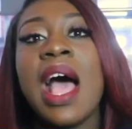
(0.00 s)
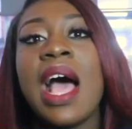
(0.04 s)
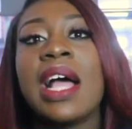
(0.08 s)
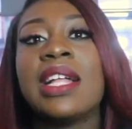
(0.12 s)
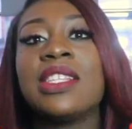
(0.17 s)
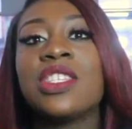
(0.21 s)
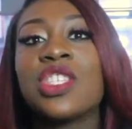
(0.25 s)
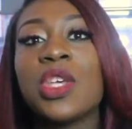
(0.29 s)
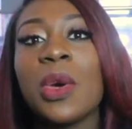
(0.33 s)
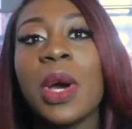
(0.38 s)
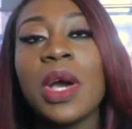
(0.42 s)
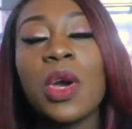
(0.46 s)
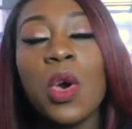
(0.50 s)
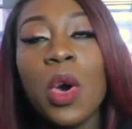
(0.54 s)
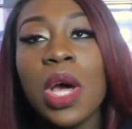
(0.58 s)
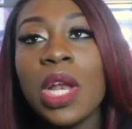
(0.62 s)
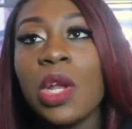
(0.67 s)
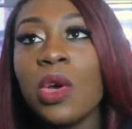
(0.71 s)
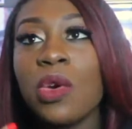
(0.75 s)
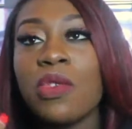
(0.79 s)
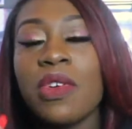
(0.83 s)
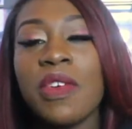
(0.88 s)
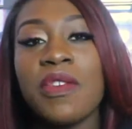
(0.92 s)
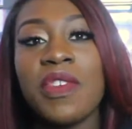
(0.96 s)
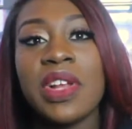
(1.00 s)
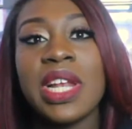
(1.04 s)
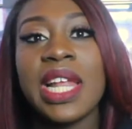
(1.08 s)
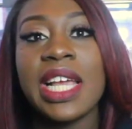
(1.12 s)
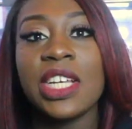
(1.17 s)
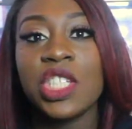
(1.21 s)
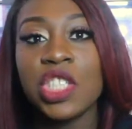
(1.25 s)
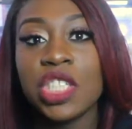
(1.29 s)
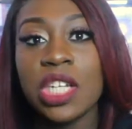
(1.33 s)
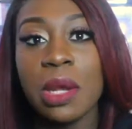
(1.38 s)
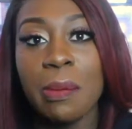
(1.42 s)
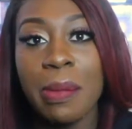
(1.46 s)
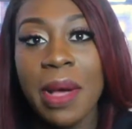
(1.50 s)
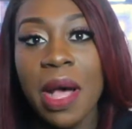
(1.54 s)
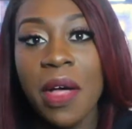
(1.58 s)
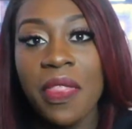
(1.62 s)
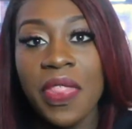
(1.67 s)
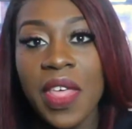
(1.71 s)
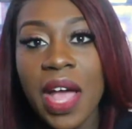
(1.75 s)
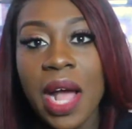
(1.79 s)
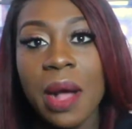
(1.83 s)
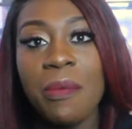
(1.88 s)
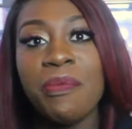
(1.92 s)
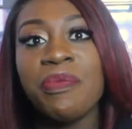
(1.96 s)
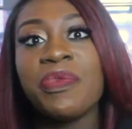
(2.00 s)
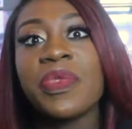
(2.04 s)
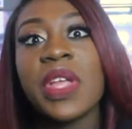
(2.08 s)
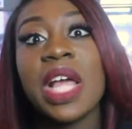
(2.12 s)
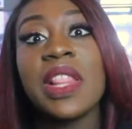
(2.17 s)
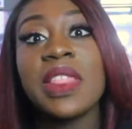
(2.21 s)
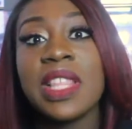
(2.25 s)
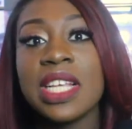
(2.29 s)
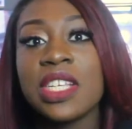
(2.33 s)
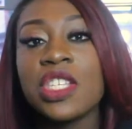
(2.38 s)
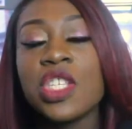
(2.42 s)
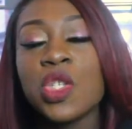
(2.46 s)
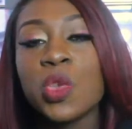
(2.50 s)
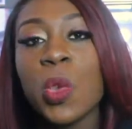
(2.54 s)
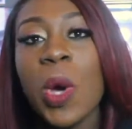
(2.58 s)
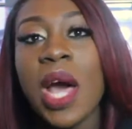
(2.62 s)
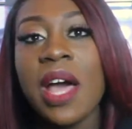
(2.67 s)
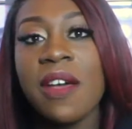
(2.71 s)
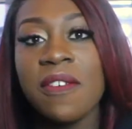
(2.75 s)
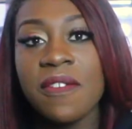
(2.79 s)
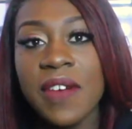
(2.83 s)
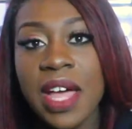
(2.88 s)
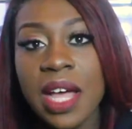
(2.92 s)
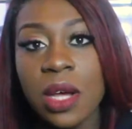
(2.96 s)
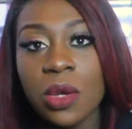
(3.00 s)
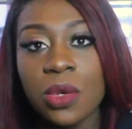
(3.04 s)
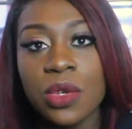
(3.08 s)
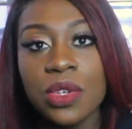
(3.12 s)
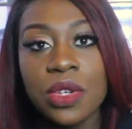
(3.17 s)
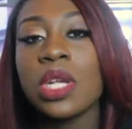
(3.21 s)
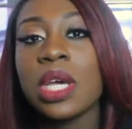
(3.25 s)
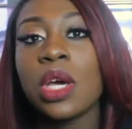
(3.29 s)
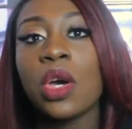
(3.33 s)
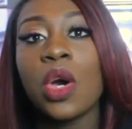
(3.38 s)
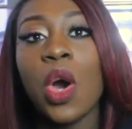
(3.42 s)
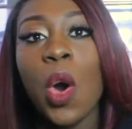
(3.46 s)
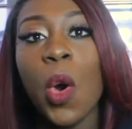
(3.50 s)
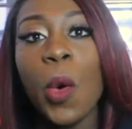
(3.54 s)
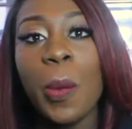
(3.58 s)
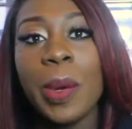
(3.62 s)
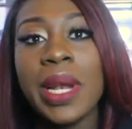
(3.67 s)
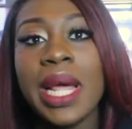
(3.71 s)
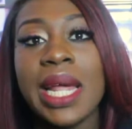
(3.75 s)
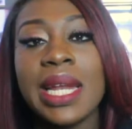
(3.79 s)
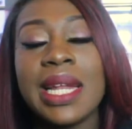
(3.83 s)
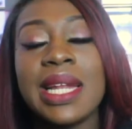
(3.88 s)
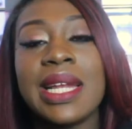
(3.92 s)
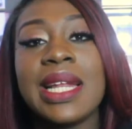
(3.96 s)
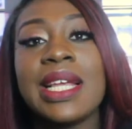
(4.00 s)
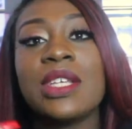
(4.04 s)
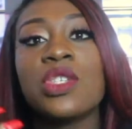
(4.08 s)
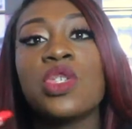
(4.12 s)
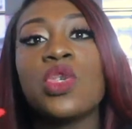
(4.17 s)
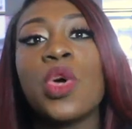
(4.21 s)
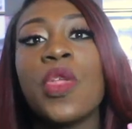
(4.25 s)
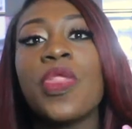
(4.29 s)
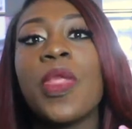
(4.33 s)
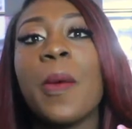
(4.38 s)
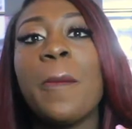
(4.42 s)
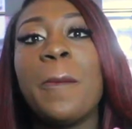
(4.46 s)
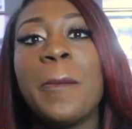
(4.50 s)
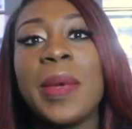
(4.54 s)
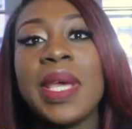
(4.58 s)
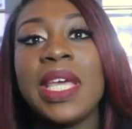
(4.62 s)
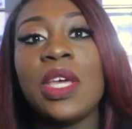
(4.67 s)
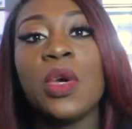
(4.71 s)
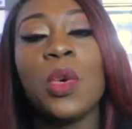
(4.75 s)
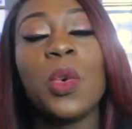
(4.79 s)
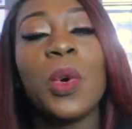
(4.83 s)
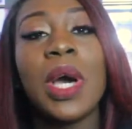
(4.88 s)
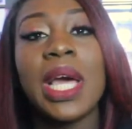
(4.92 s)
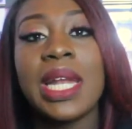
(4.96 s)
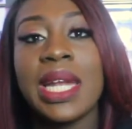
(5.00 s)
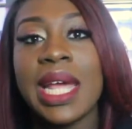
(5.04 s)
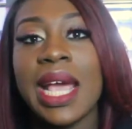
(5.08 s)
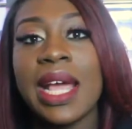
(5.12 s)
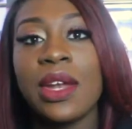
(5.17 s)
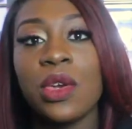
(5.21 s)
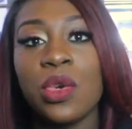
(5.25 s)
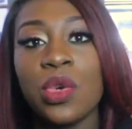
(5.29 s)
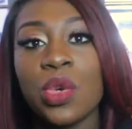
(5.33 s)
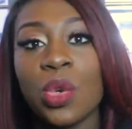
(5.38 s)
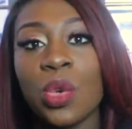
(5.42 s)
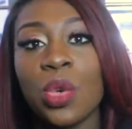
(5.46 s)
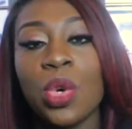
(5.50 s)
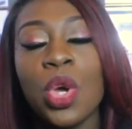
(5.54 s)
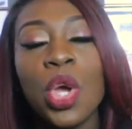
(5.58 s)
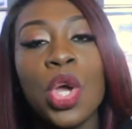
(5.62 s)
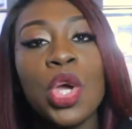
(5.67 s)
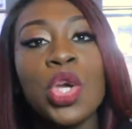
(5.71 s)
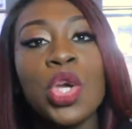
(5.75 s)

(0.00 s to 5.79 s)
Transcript: And so I got a little revelation about that, and this is what I found. Goal planning is not the be all and end all.